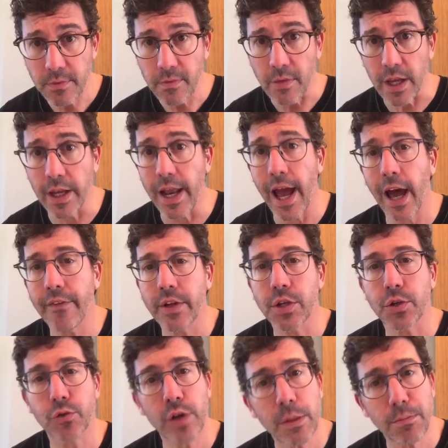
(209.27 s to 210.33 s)
in having
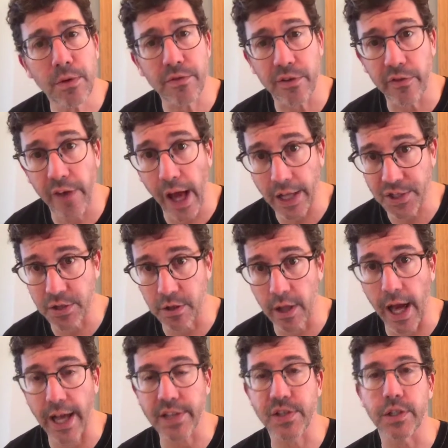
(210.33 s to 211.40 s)
treatment for vaginal
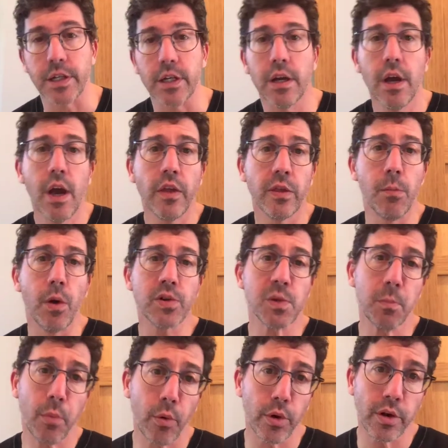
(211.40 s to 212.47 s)
laxity, the most
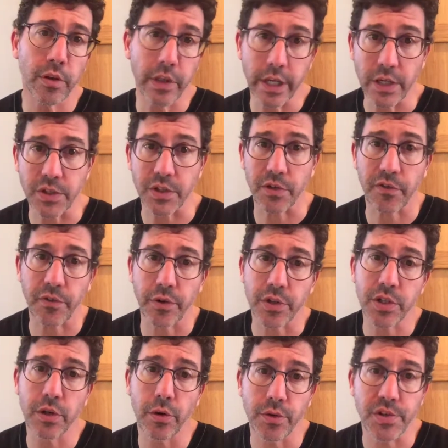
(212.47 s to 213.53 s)
important thing is to
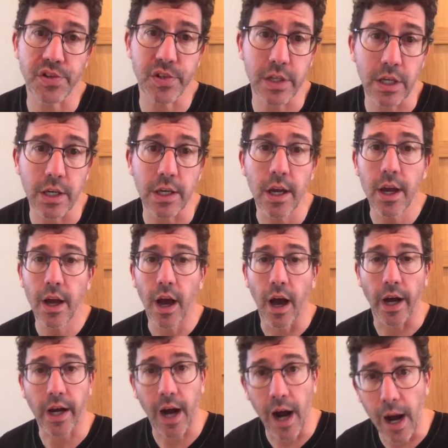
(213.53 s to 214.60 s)
first go to see a
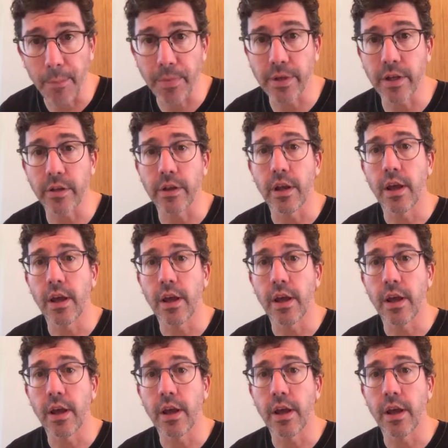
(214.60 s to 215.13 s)
competent